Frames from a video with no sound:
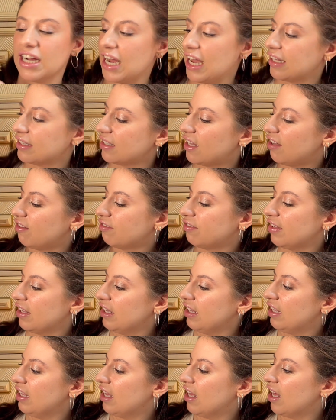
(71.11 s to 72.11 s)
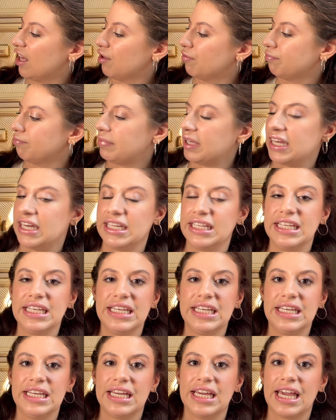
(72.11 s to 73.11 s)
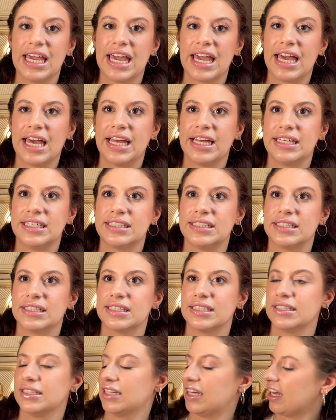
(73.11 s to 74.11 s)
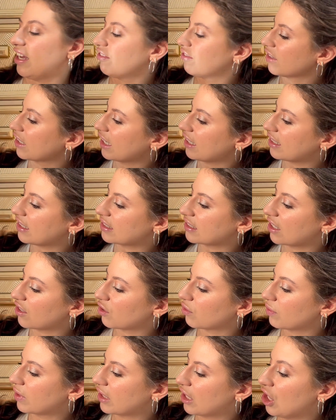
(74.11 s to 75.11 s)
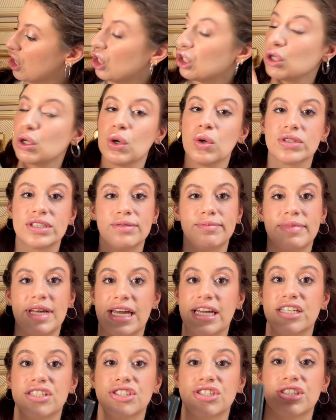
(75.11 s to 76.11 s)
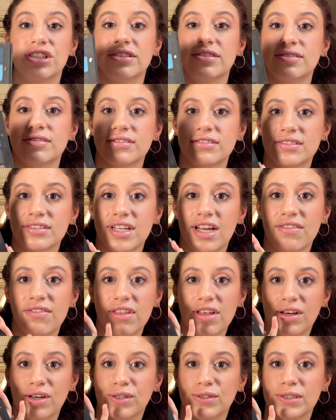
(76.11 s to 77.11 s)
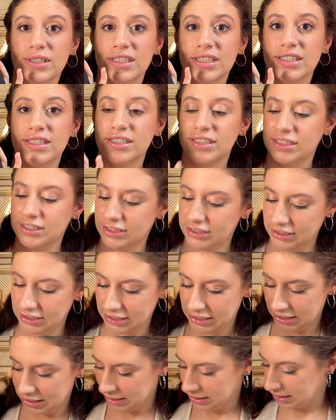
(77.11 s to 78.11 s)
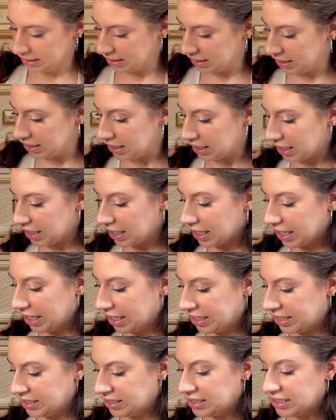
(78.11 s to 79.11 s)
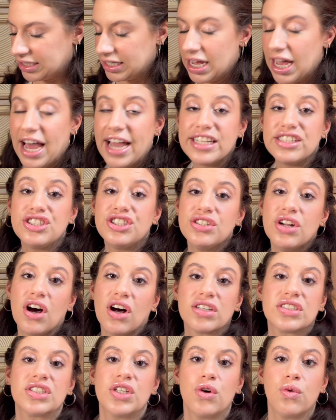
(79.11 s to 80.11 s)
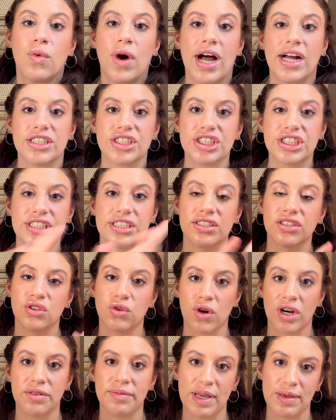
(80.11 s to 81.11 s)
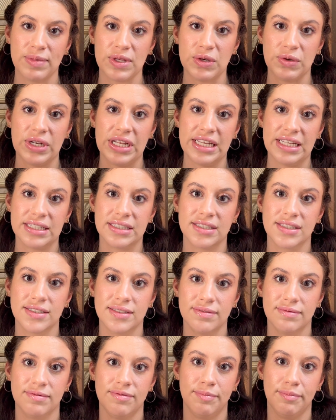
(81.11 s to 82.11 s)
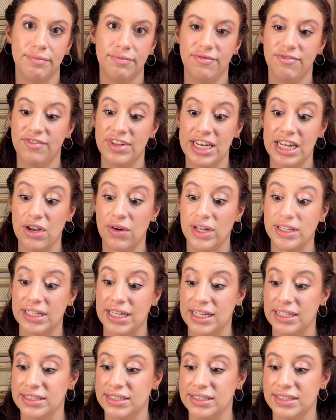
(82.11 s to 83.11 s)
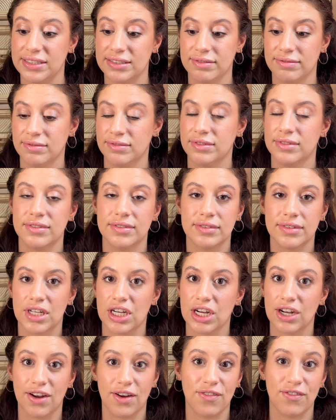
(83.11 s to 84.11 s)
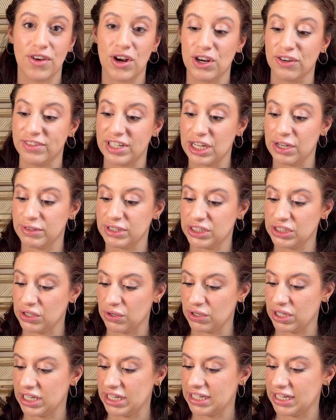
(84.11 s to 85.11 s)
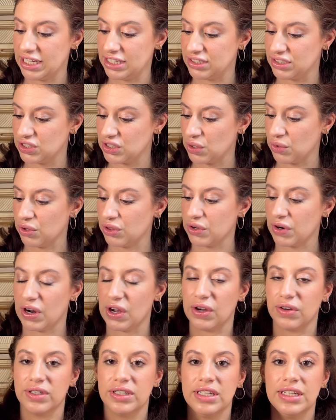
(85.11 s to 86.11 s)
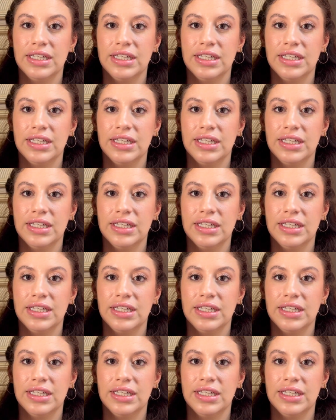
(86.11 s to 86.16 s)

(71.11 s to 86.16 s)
I love Piggy and I forget this other one, Golden Beige. Love those. And I also watched Lauren May Beauty's video on this. Her video was so good and so thorough.